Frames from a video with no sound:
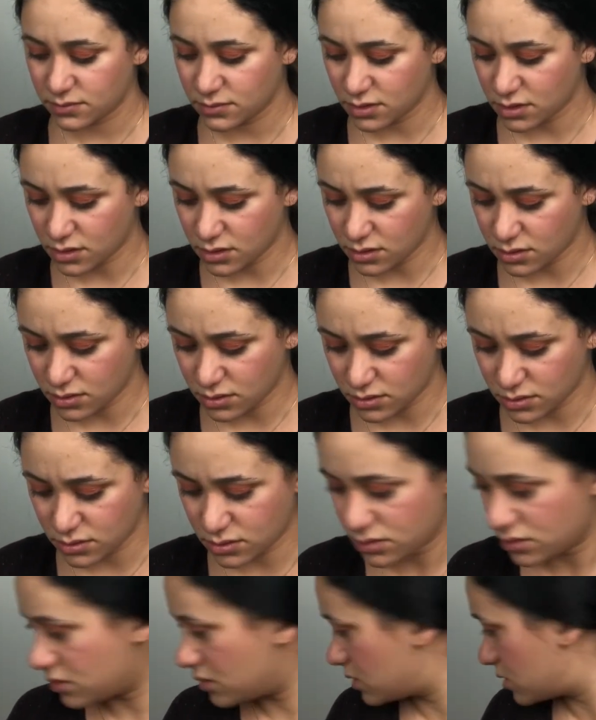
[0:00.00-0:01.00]

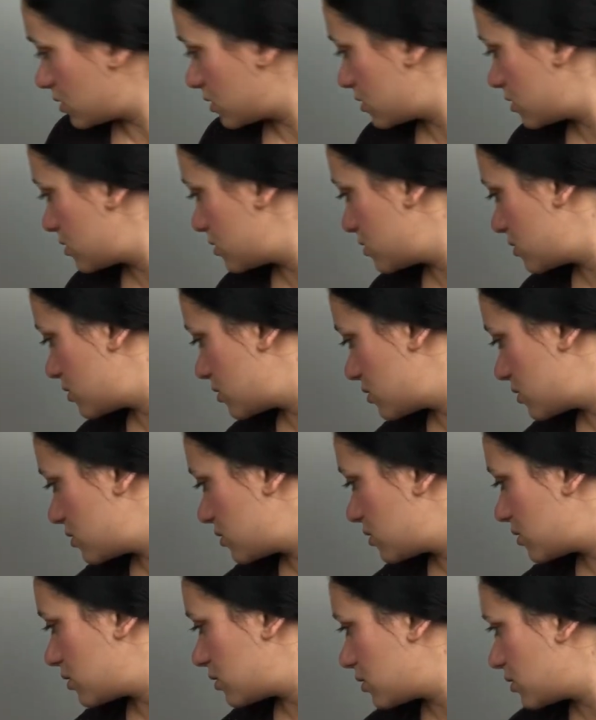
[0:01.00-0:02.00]
What
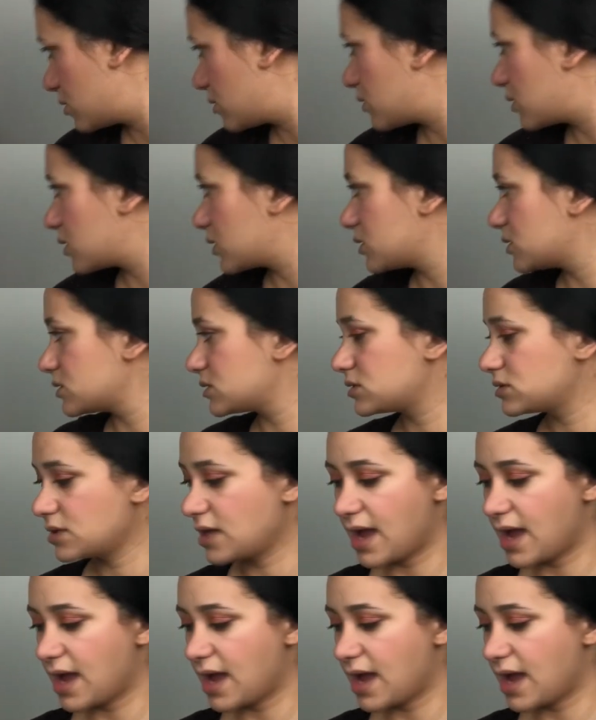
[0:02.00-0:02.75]
else?